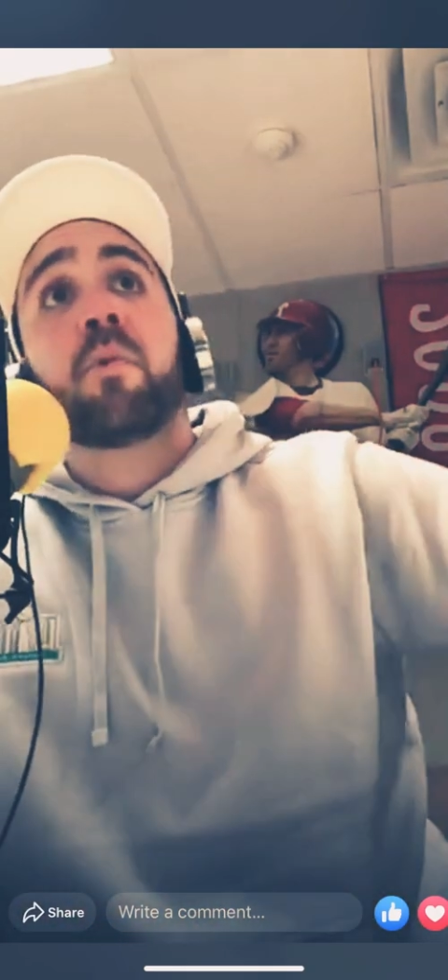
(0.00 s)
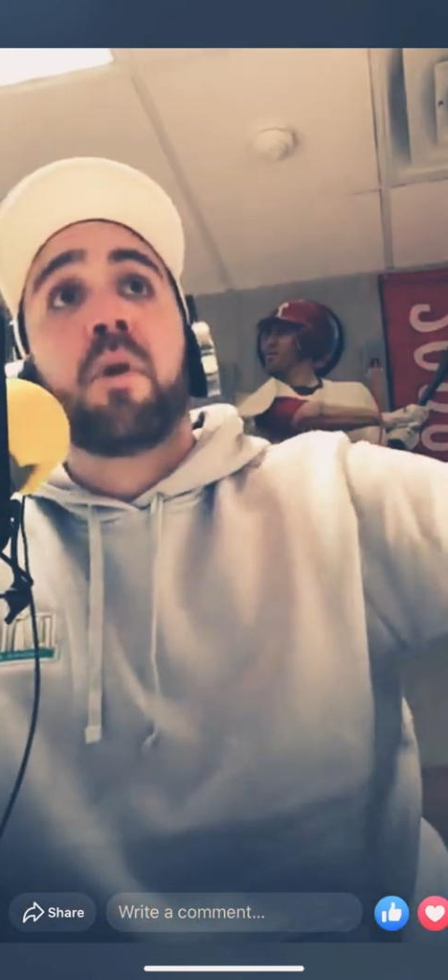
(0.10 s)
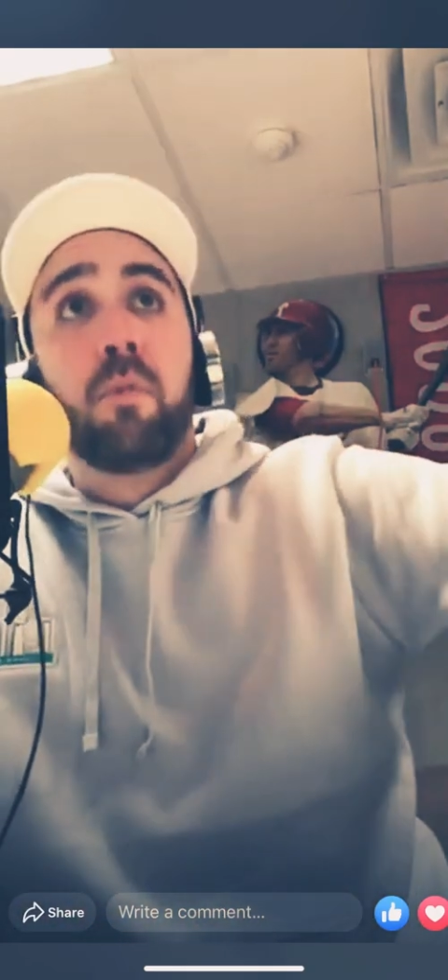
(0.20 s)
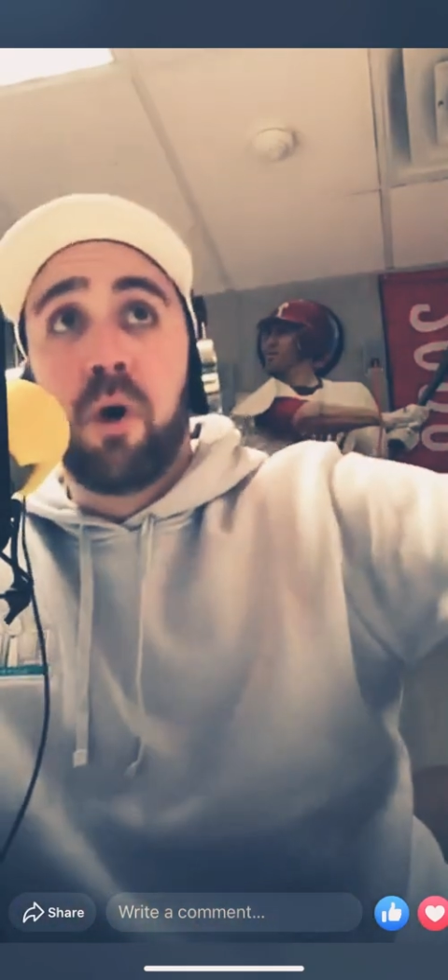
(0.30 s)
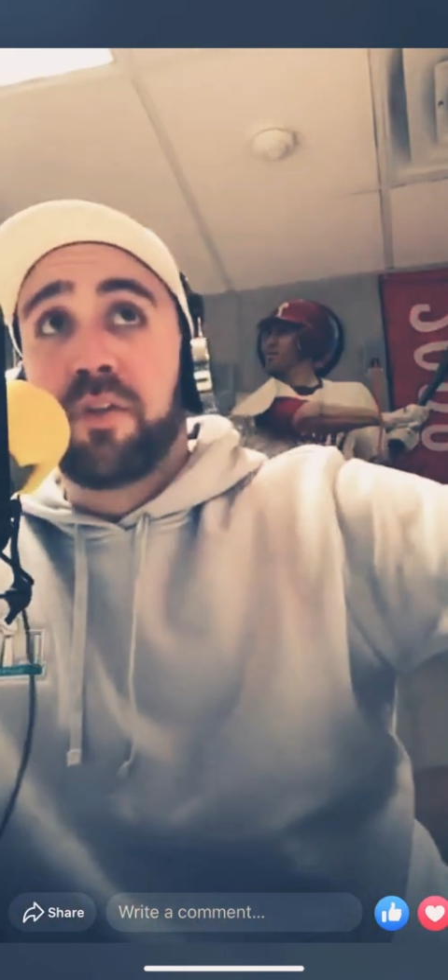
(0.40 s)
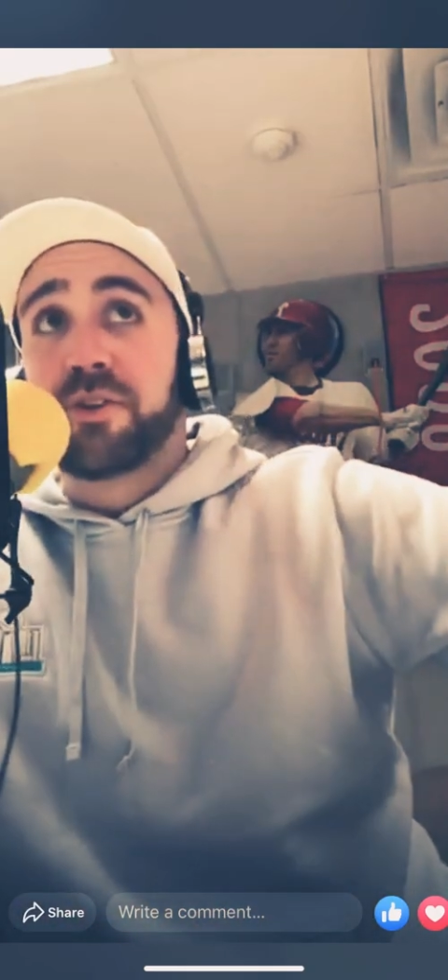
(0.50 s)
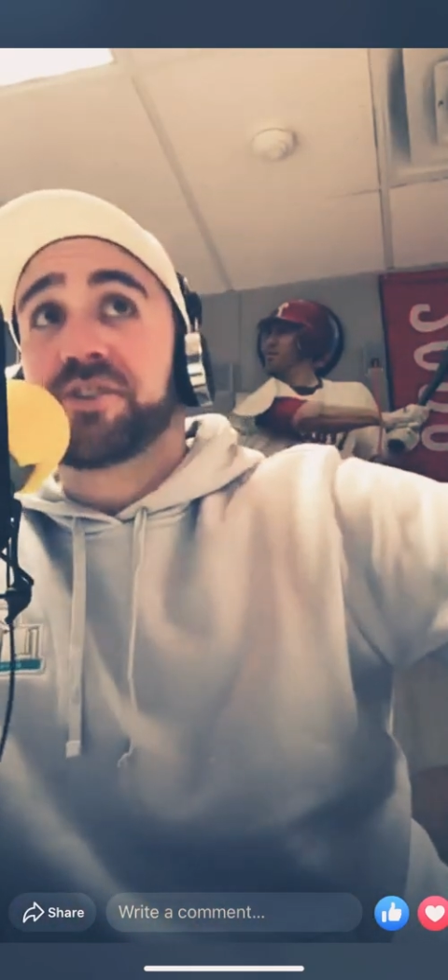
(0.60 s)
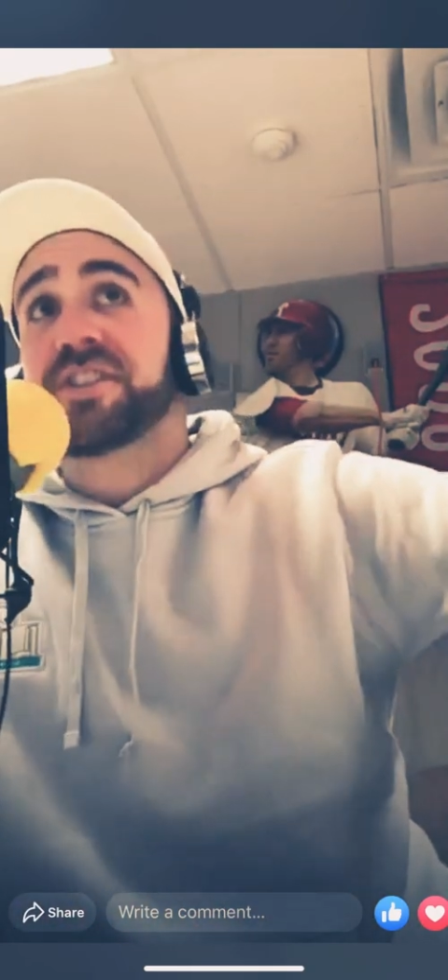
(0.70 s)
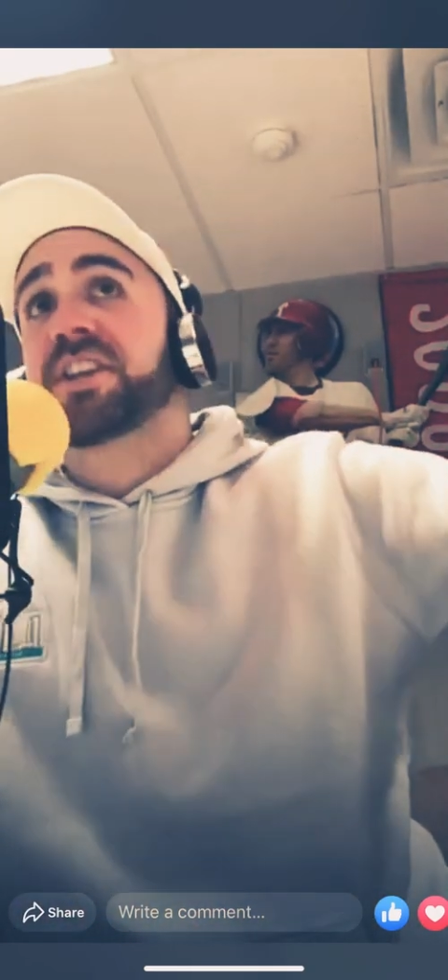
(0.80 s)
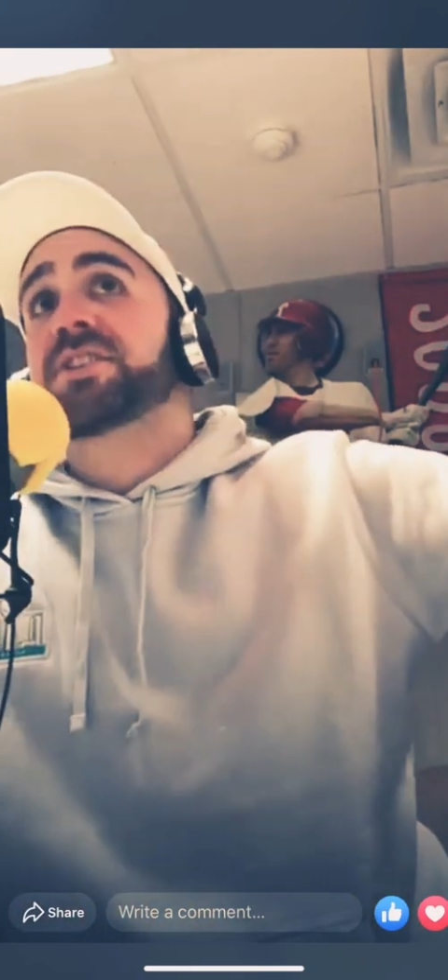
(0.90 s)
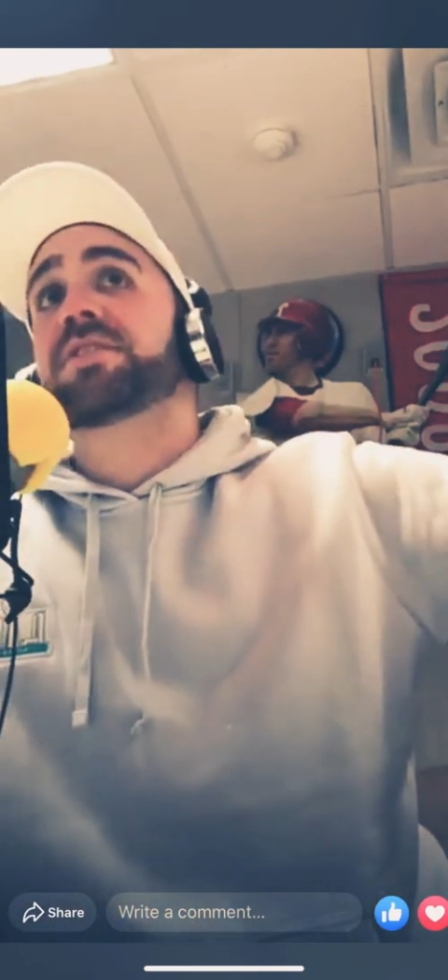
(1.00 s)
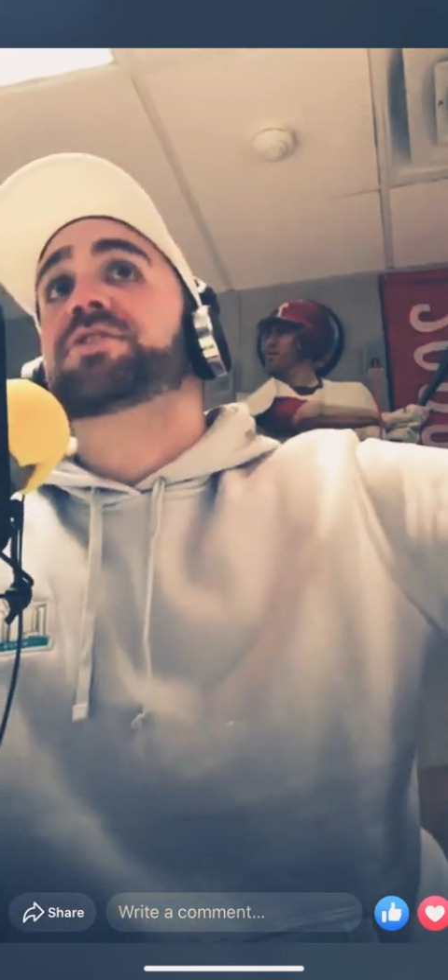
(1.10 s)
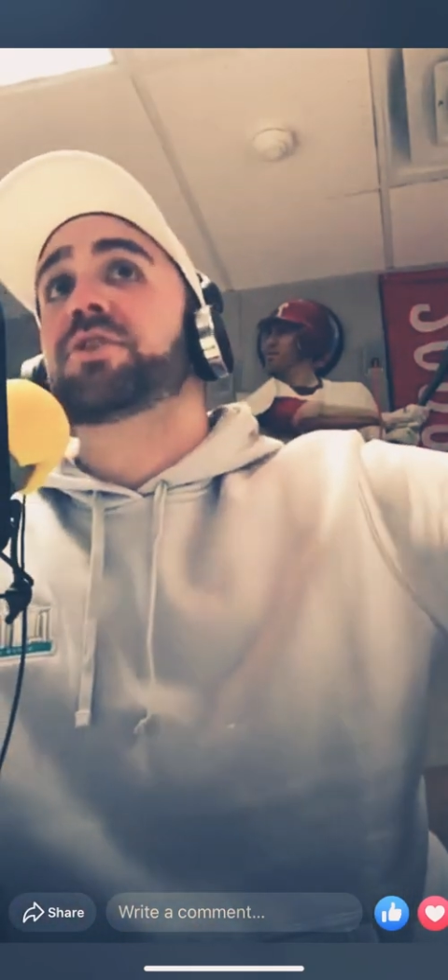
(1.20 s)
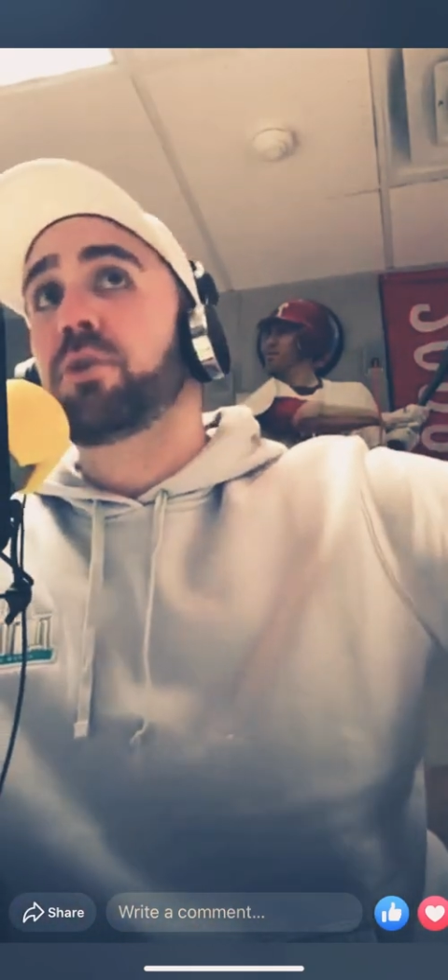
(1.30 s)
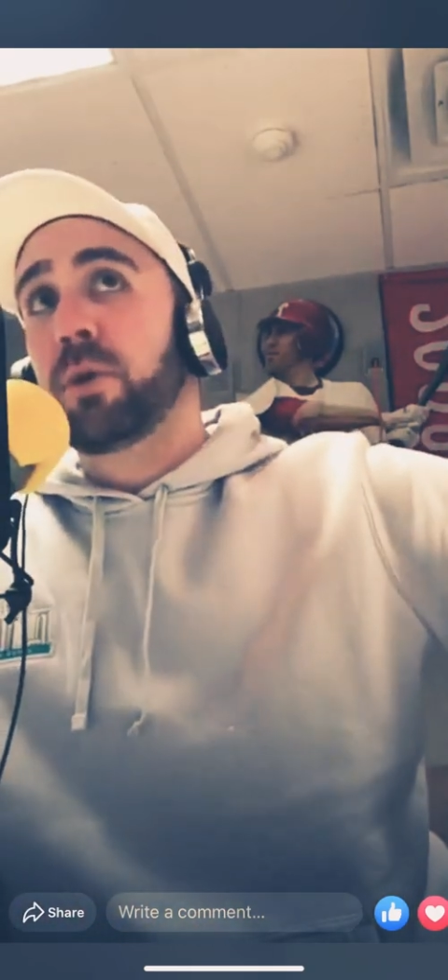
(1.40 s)
well, they're
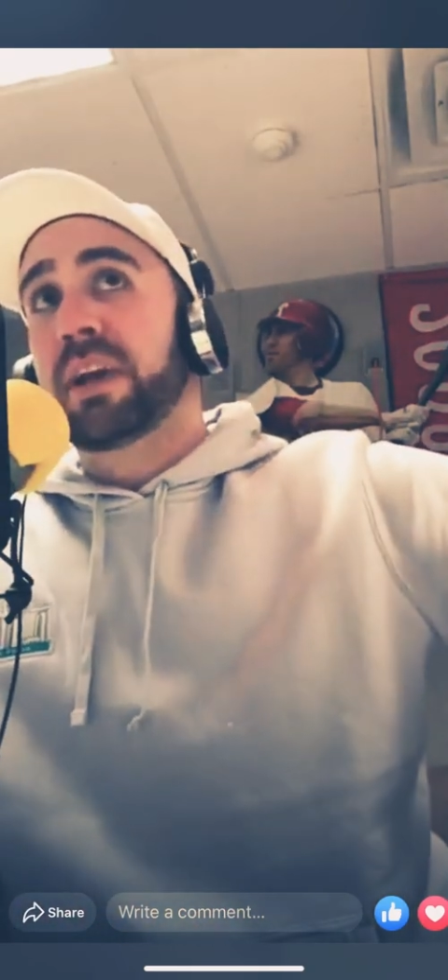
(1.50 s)
6-2